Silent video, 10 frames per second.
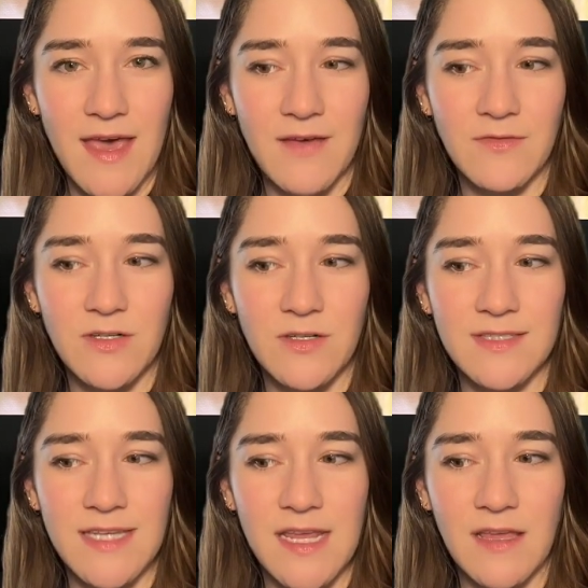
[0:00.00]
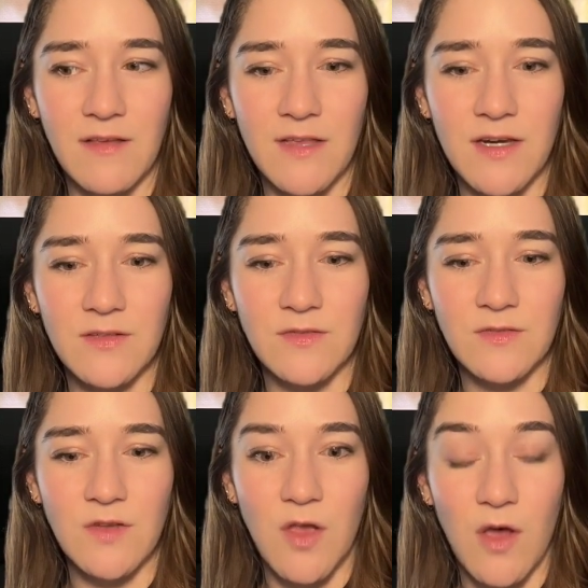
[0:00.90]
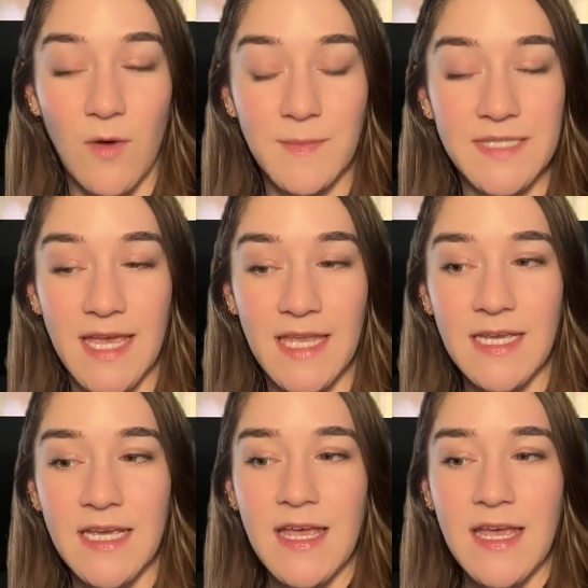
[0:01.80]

after seeing Claire so upset.